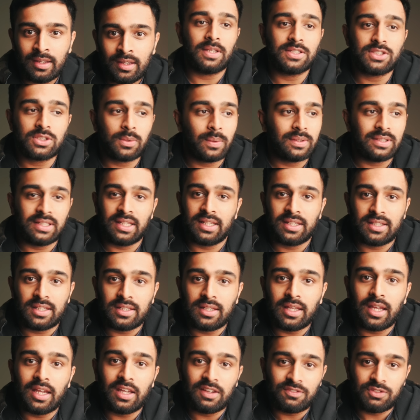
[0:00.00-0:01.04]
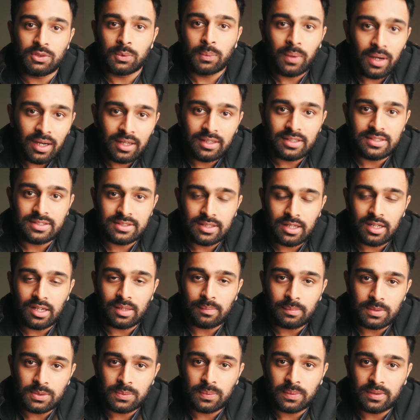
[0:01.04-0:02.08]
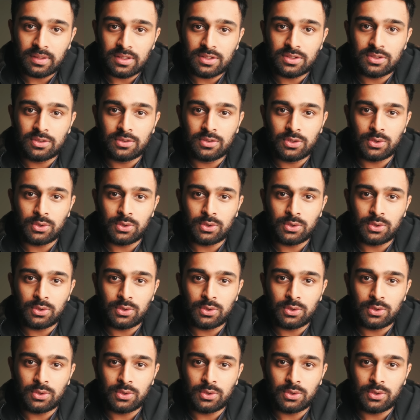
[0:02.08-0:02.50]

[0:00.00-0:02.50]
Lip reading: And so at the end of the day, if you are deciding between the two,